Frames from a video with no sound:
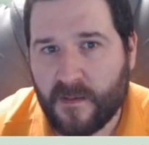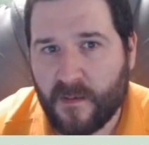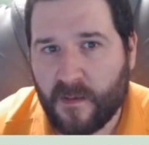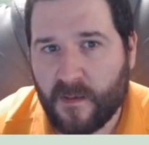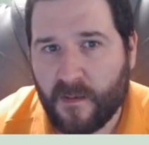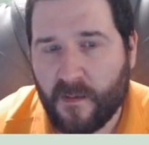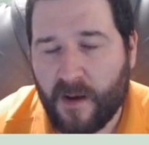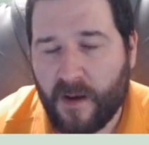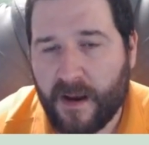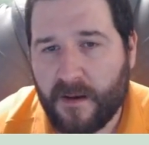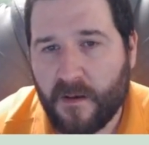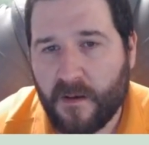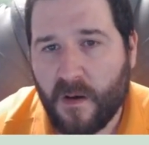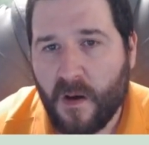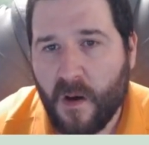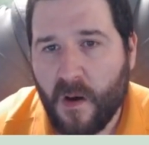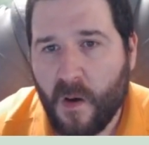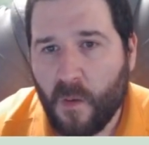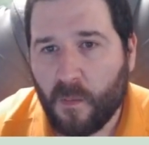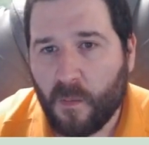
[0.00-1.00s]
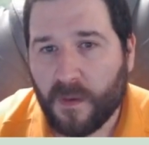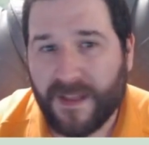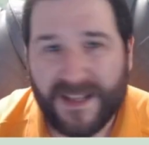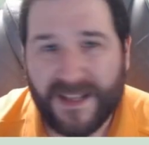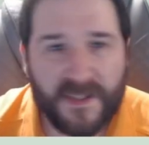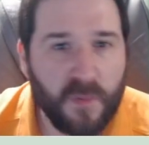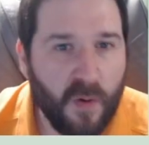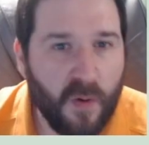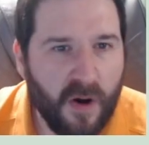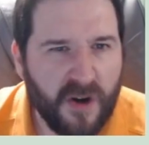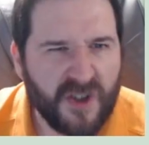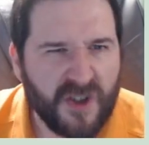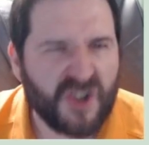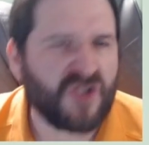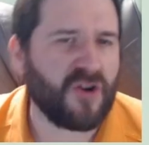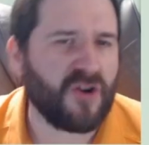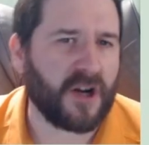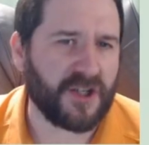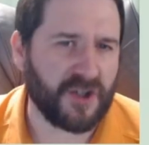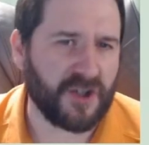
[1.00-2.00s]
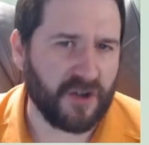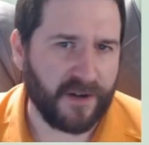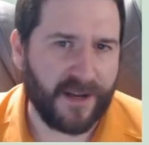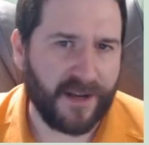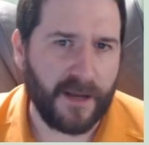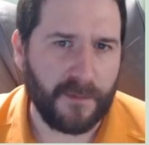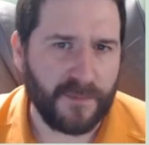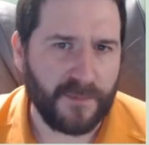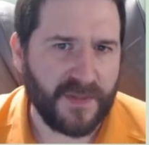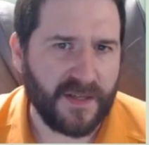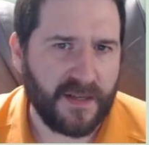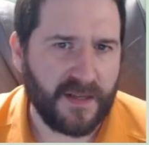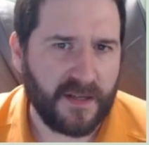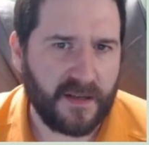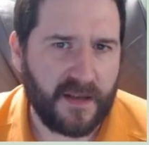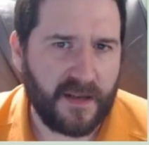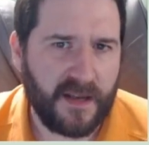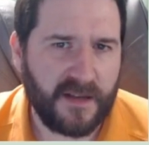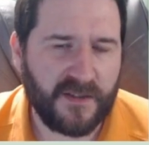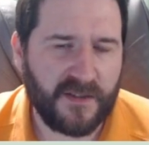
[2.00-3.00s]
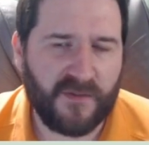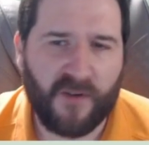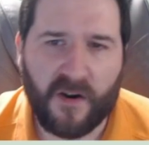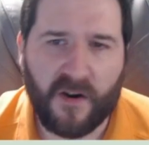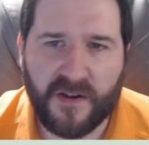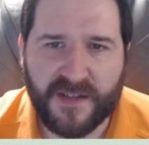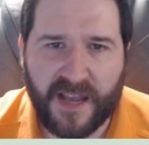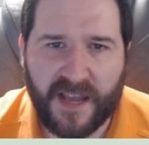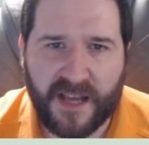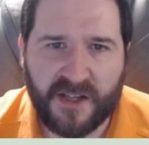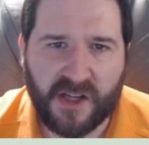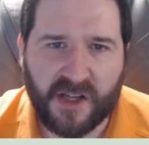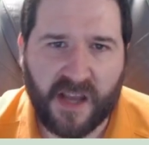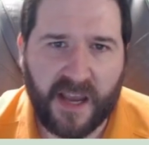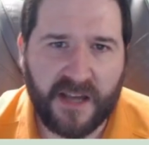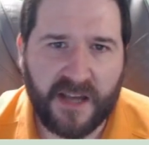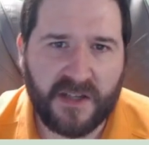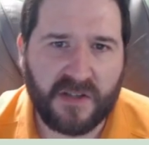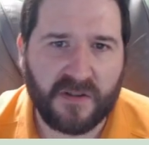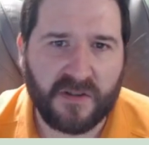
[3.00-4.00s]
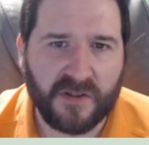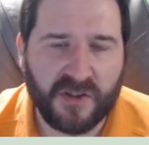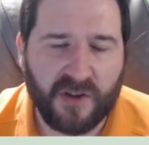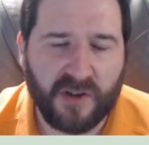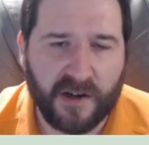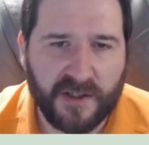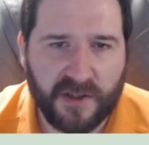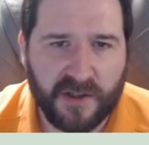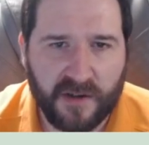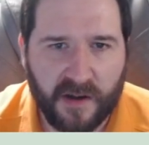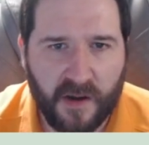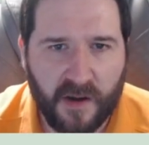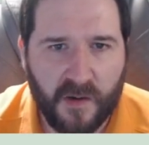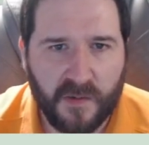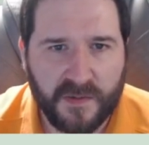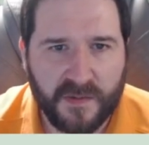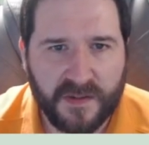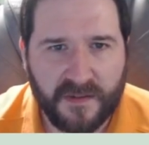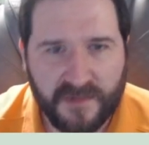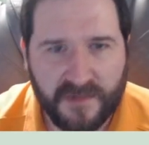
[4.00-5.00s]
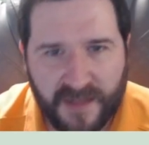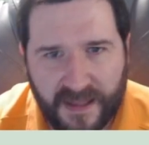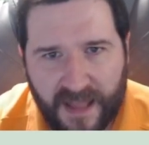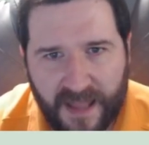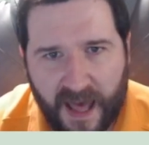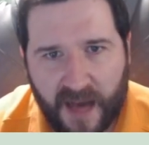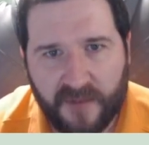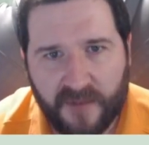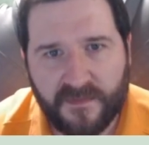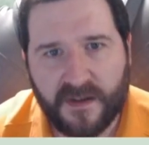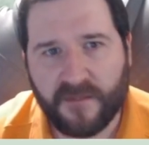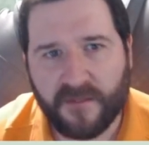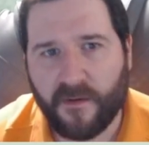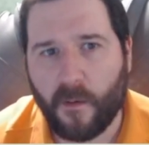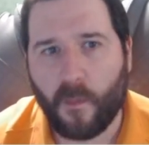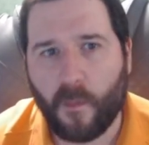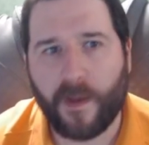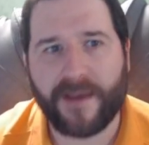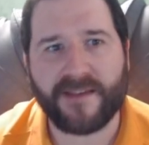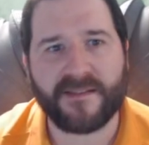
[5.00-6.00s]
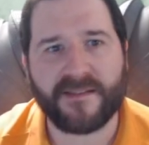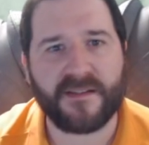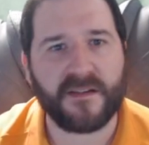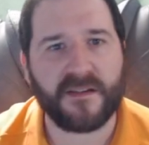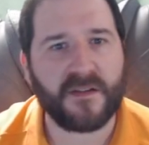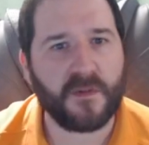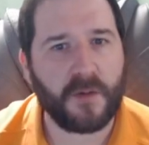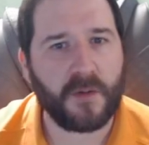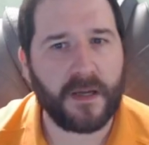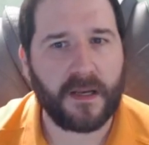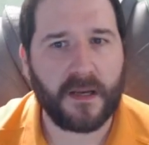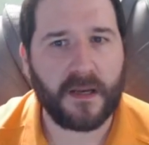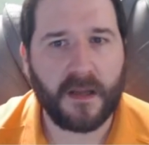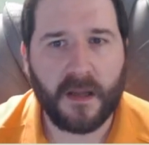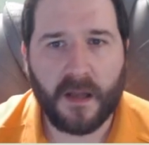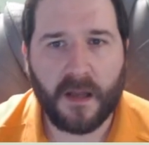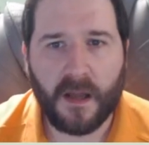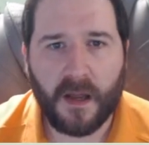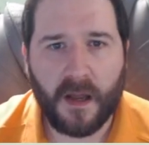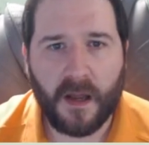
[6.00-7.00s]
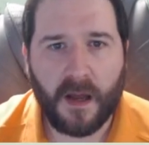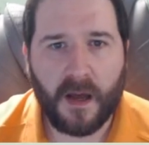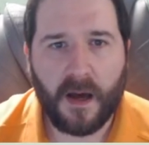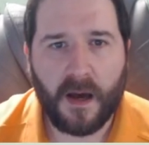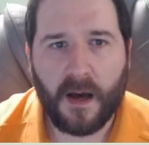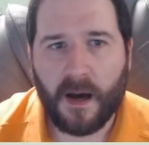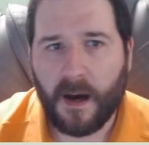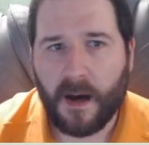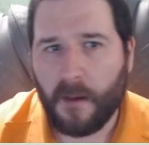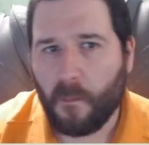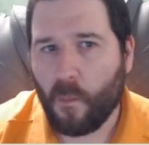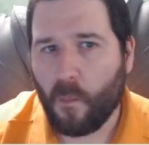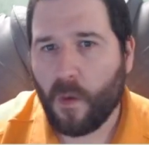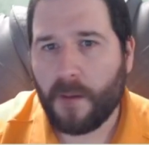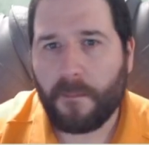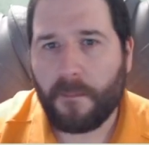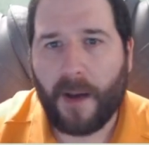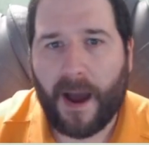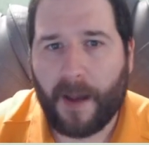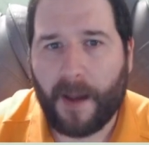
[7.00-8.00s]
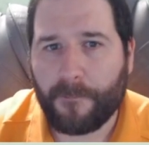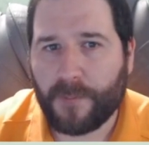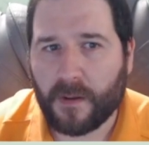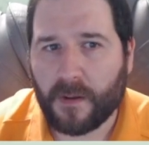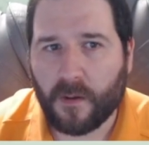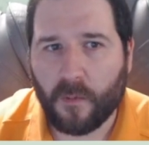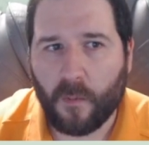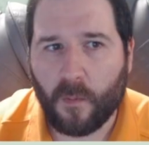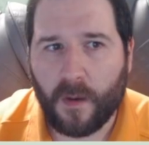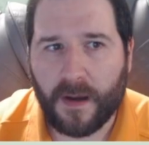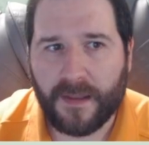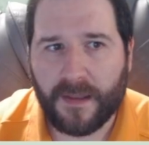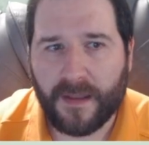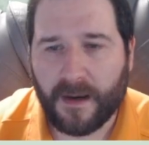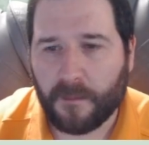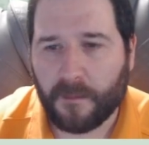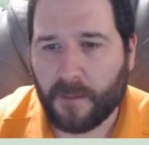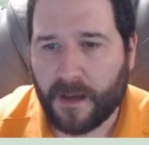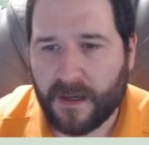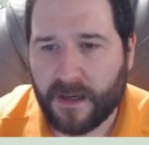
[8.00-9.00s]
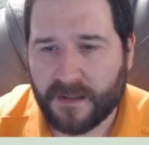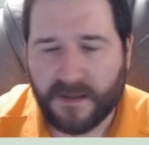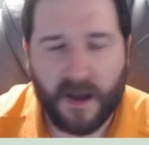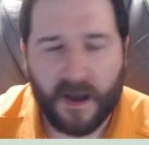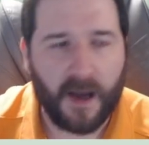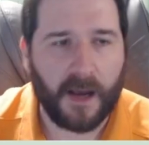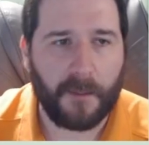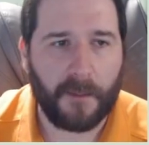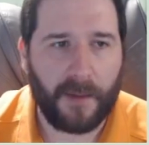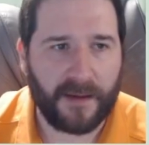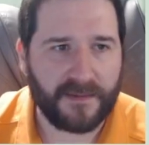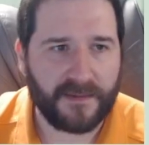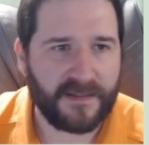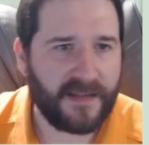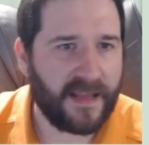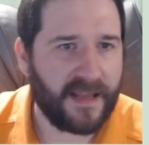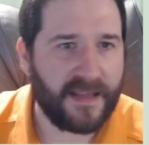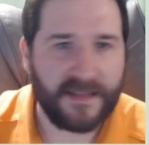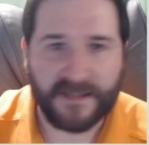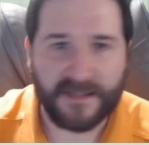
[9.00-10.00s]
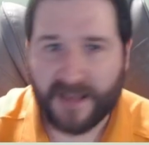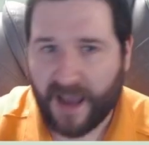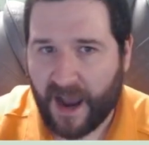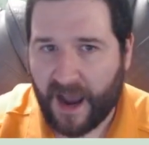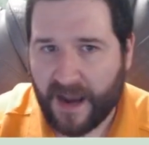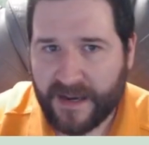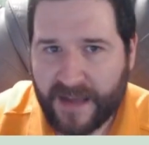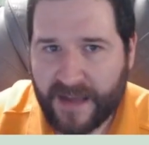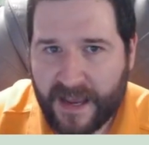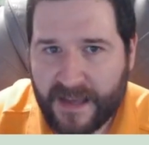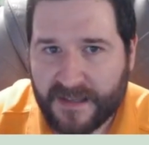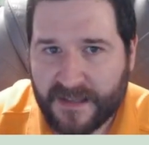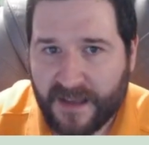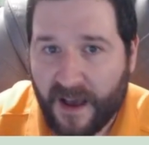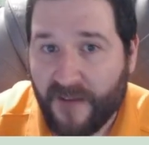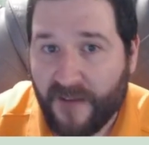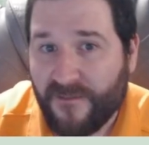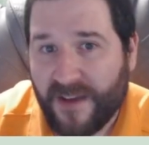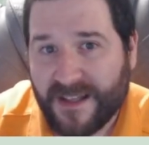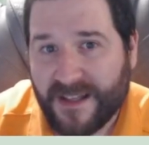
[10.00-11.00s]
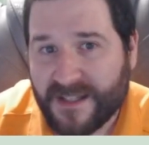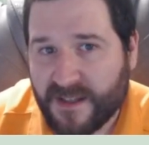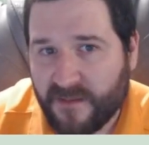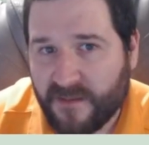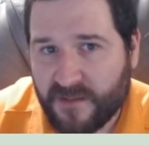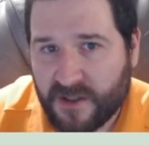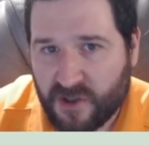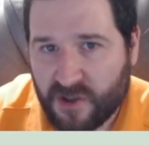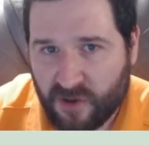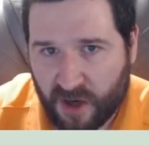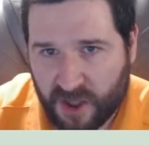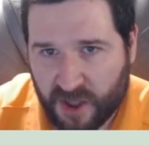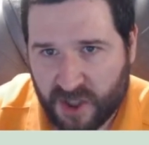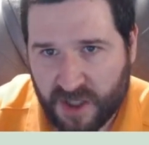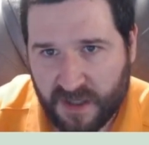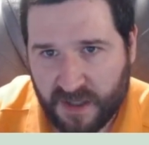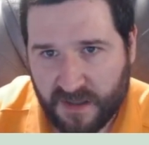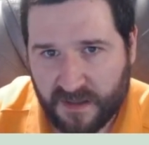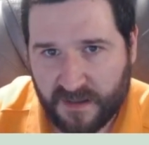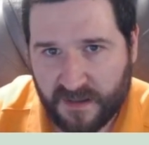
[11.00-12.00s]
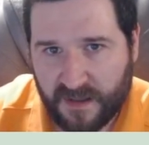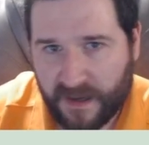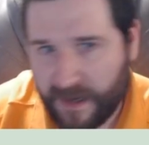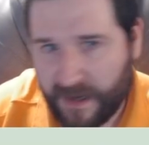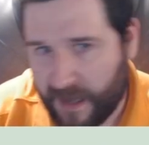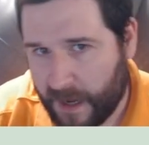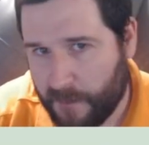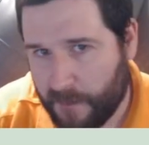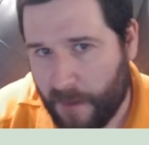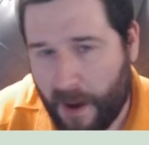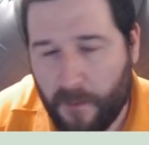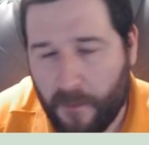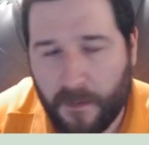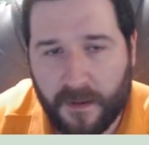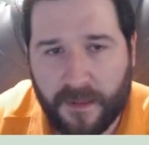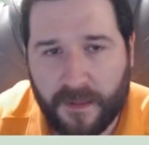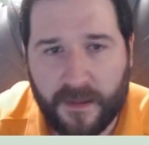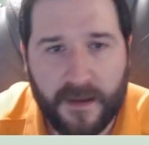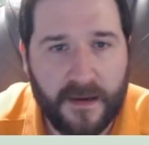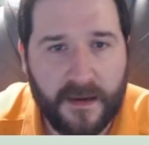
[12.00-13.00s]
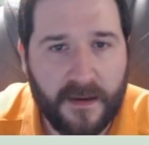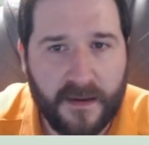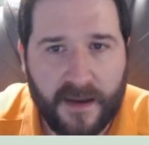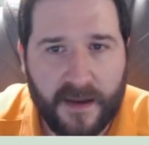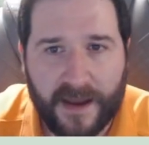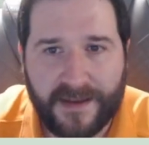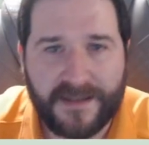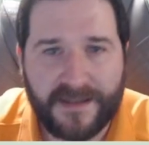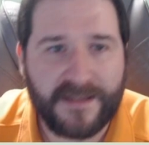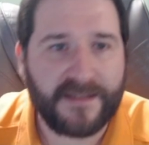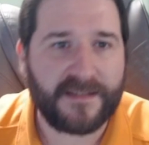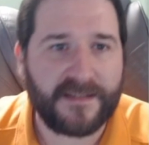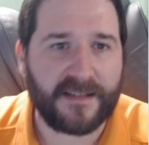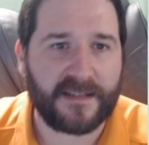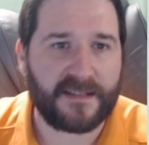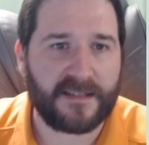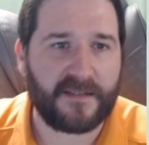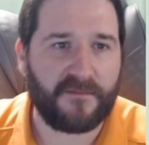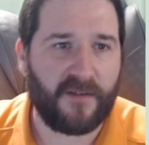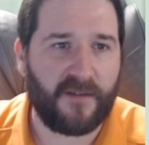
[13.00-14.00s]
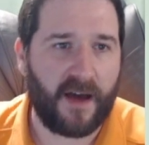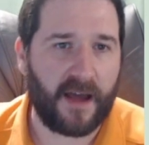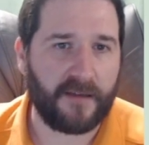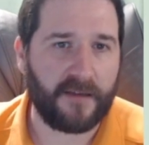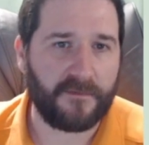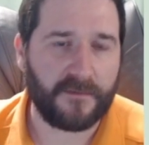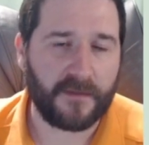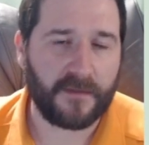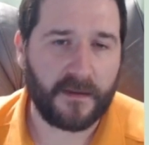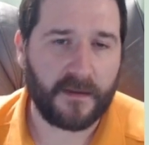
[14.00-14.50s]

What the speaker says: Right? Well, that's where structure comes in. And as far as educational structure goes, there's a lot of different ways to do it. One popular one that I'm going to talk about today is Gagne's Events of Instruction that he came out with in 1965.